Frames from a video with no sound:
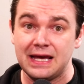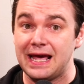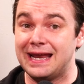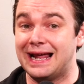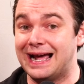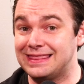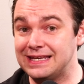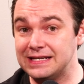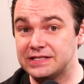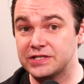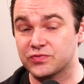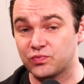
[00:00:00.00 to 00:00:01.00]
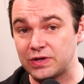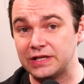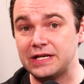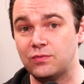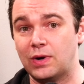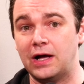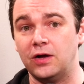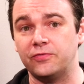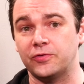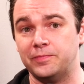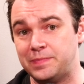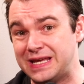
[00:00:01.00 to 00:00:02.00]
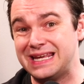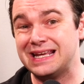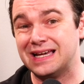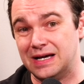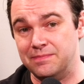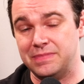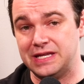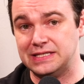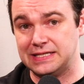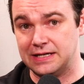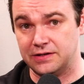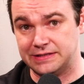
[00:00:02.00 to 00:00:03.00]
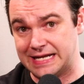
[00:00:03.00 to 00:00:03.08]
And I think it does really well for being a mid-tier